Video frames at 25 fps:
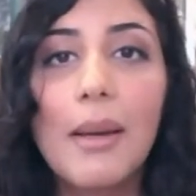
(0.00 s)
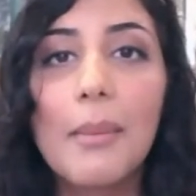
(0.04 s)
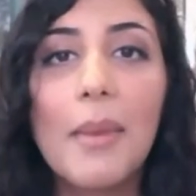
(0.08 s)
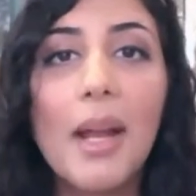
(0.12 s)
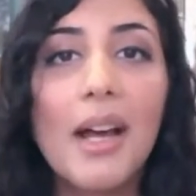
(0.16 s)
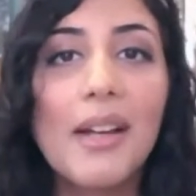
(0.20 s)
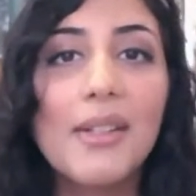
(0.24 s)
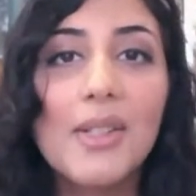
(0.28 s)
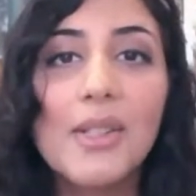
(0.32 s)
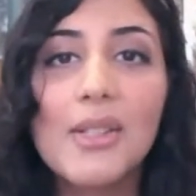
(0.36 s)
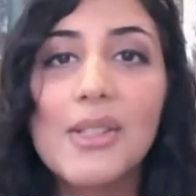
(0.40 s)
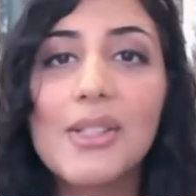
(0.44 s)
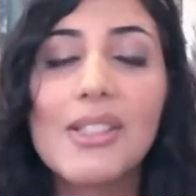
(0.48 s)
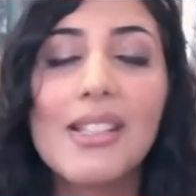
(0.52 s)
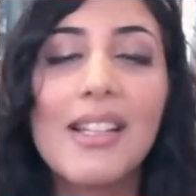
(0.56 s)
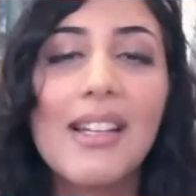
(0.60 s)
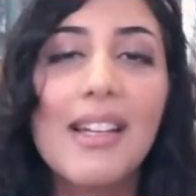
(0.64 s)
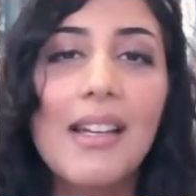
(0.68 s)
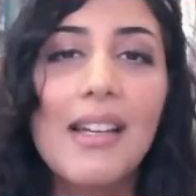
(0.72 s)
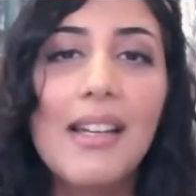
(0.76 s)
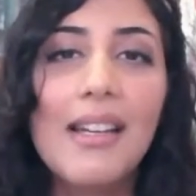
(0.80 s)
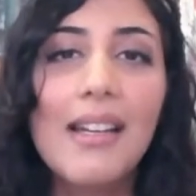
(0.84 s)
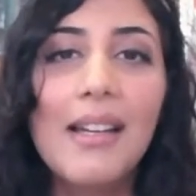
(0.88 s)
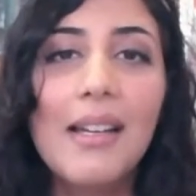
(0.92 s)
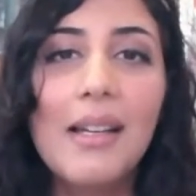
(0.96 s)
I'm not just
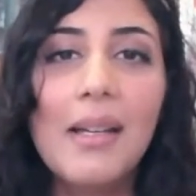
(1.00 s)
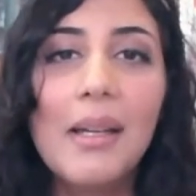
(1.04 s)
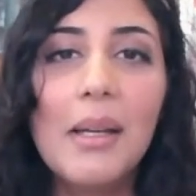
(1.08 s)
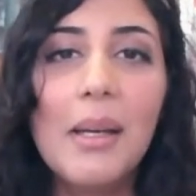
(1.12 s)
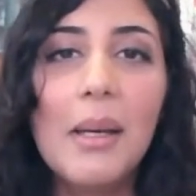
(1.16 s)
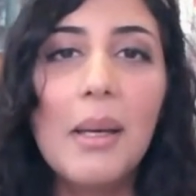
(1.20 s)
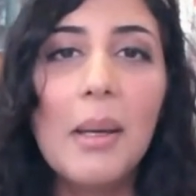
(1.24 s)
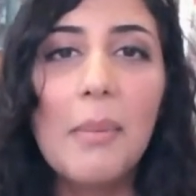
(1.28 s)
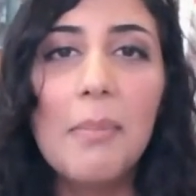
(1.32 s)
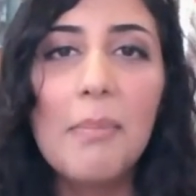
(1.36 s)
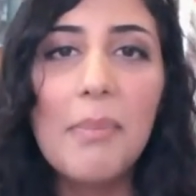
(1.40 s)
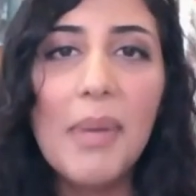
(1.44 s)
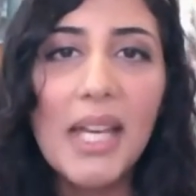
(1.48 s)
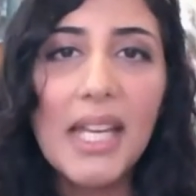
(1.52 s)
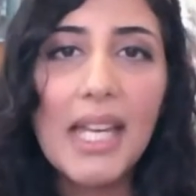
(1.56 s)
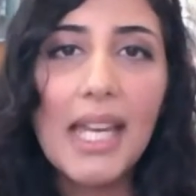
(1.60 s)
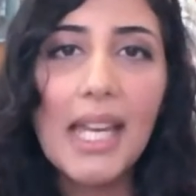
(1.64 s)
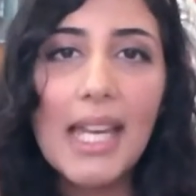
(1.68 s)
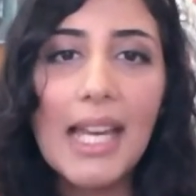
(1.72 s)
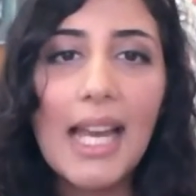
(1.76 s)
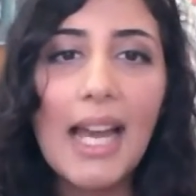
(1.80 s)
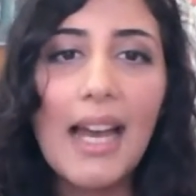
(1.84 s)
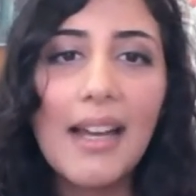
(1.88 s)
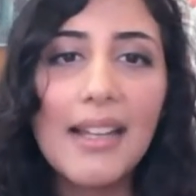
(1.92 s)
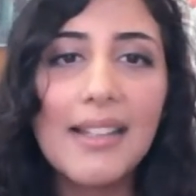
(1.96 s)

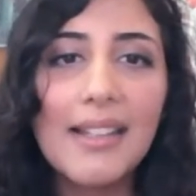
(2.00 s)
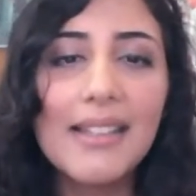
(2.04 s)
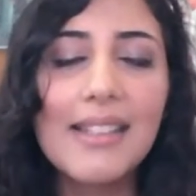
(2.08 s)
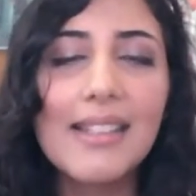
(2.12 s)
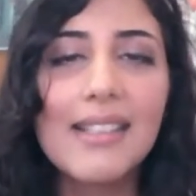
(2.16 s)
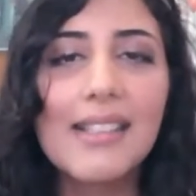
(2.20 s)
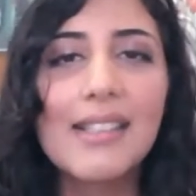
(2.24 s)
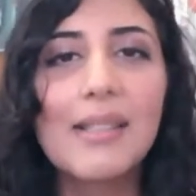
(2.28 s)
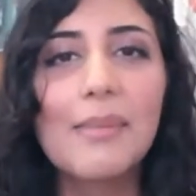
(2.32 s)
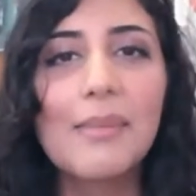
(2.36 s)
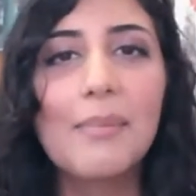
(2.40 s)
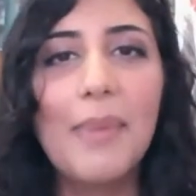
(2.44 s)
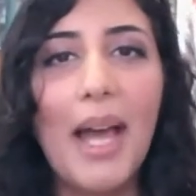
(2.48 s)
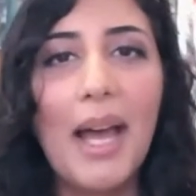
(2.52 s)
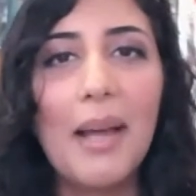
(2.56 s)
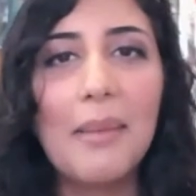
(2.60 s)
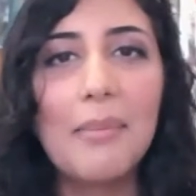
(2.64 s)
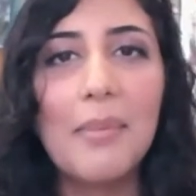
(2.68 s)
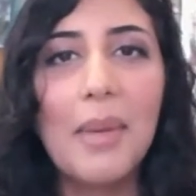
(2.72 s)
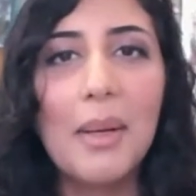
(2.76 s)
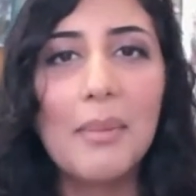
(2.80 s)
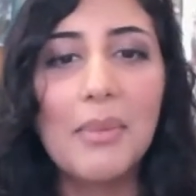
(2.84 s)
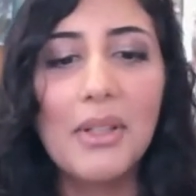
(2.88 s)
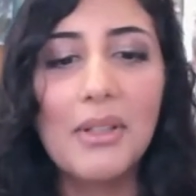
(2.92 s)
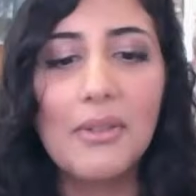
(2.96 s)
picking at this
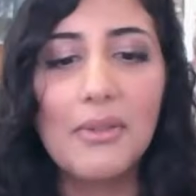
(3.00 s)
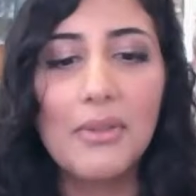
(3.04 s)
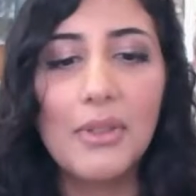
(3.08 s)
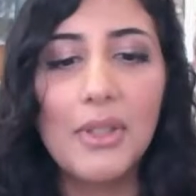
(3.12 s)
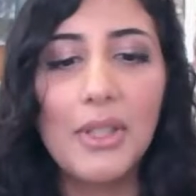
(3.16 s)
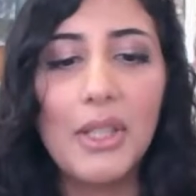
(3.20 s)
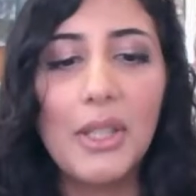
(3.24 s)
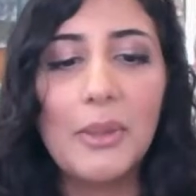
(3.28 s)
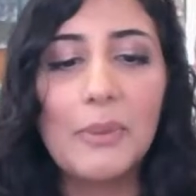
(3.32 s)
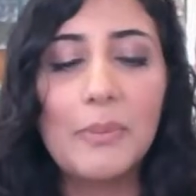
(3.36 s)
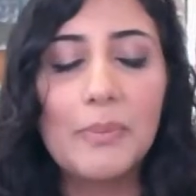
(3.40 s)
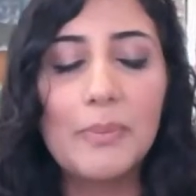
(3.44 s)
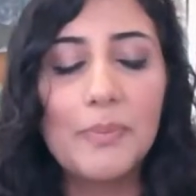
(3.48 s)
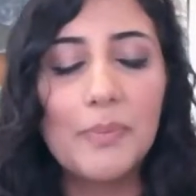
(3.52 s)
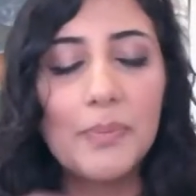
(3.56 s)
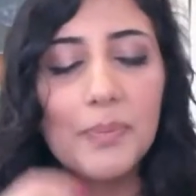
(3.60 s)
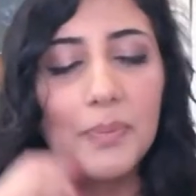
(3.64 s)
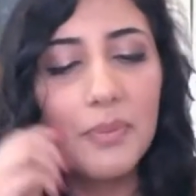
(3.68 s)
bad memory for you.